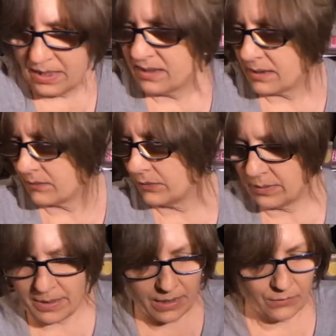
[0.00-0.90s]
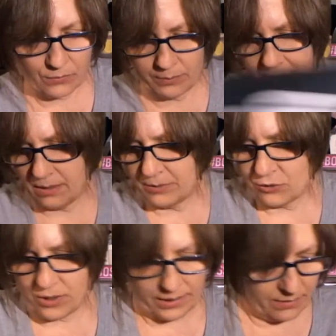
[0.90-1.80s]
doesn't really matter. They'll be, I'll be
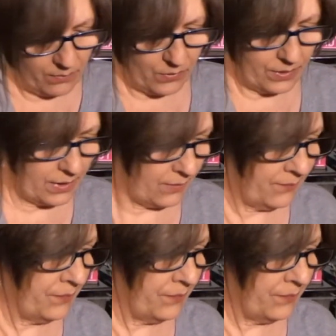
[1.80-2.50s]
trying them on. So,